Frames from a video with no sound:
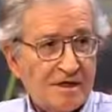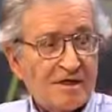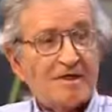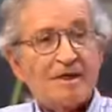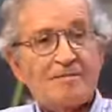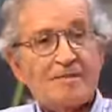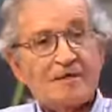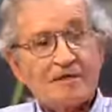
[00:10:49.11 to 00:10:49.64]

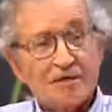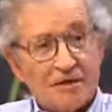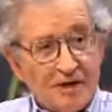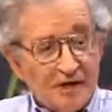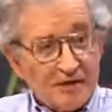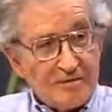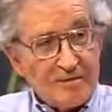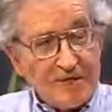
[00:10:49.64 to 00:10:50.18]
except that
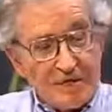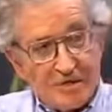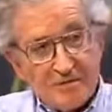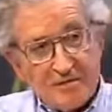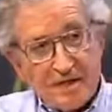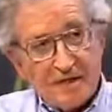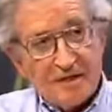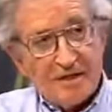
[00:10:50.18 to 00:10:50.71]
during the peace
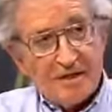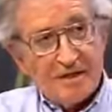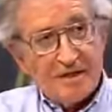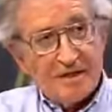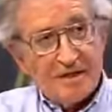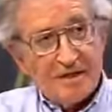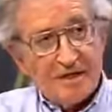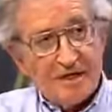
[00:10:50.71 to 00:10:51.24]

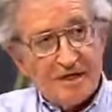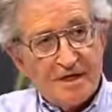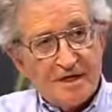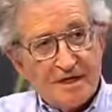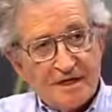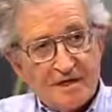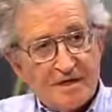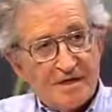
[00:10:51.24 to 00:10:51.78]
process,
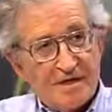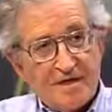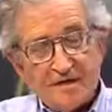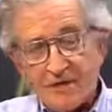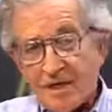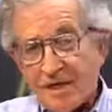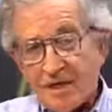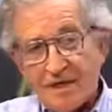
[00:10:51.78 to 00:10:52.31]

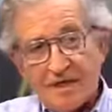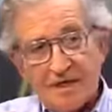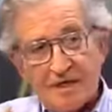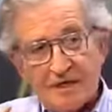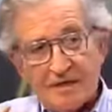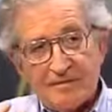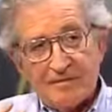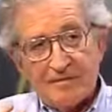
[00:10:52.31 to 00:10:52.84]
Israeli